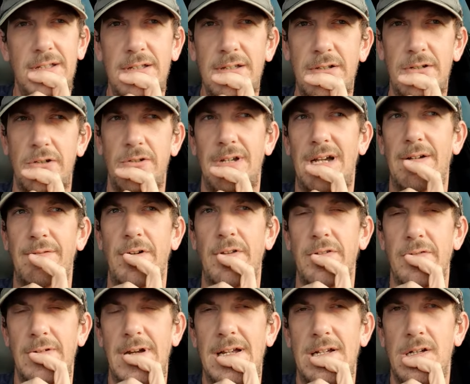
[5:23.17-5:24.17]
I'm going to have on
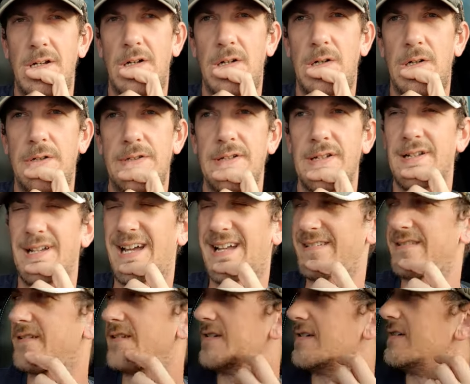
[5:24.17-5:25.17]
the record. I
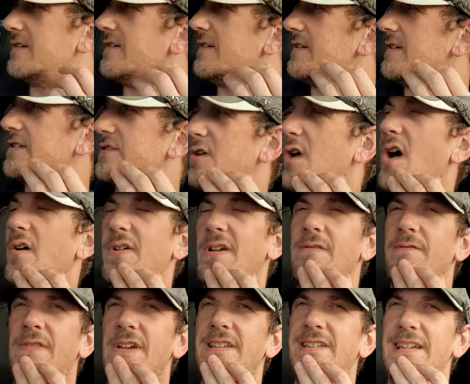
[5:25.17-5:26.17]
sort of
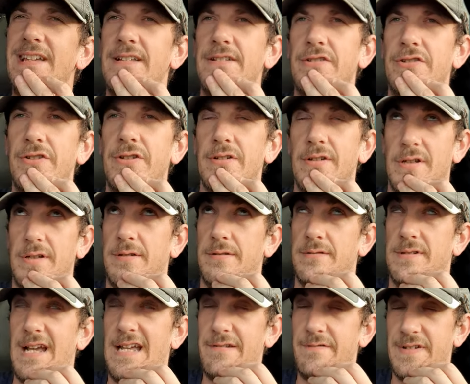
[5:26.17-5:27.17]
envisaged
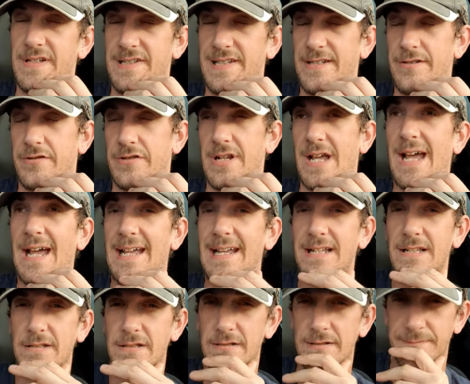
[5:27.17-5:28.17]
envisaged
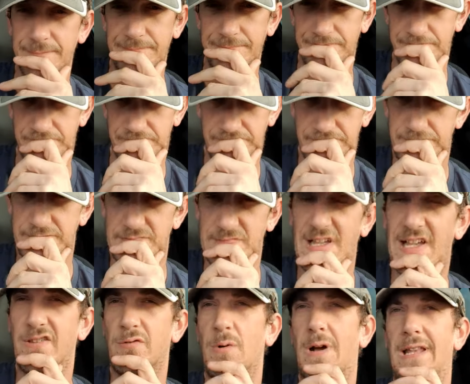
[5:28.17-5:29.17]
eight.
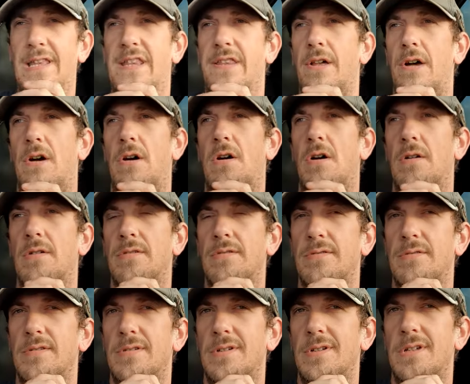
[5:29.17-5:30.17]
That's what I thought.
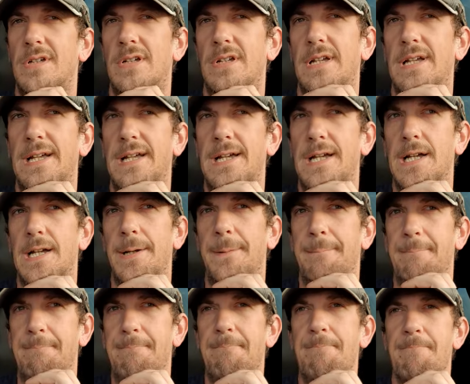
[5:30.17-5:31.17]

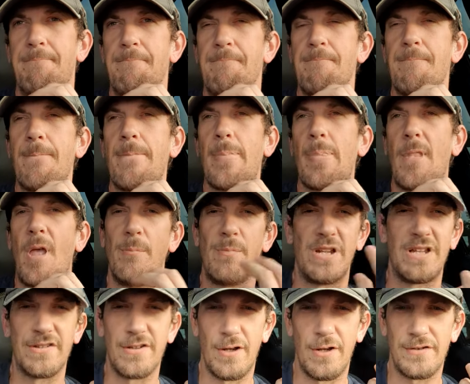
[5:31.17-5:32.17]
Um, but
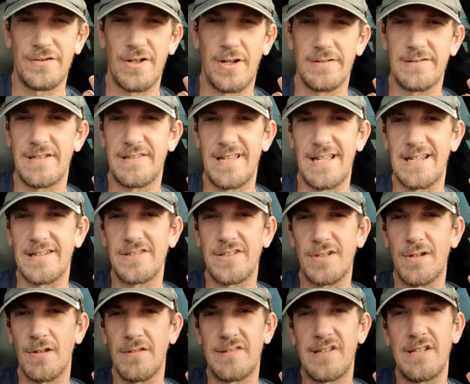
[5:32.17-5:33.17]
there's all sorts of things to
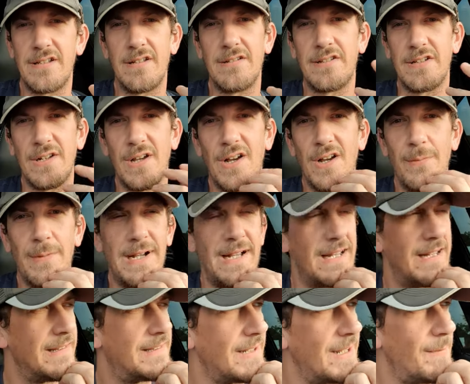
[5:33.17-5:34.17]
consider, do you know what I
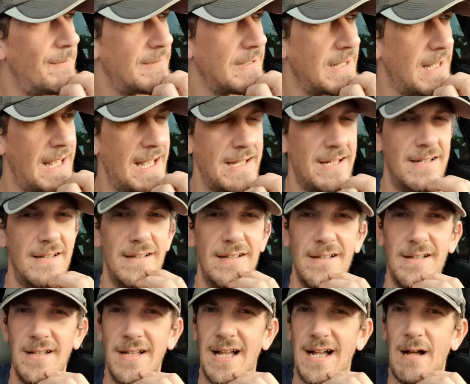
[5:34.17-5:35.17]
mean? In terms of like
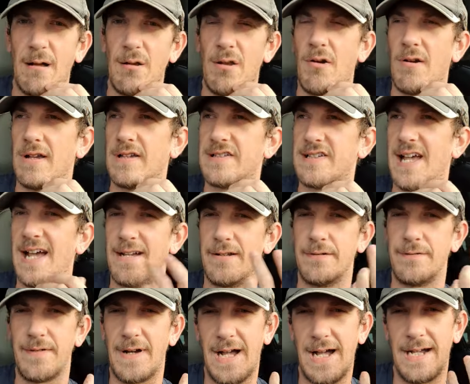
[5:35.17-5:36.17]
how long a side
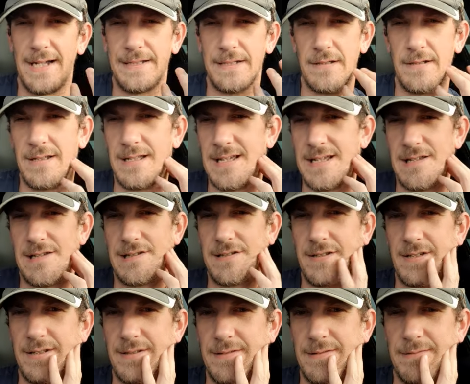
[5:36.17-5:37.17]
of vinyl is
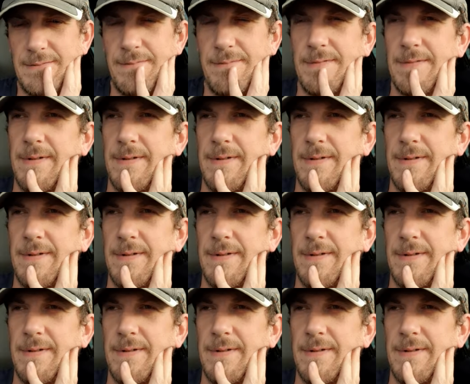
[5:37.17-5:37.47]
and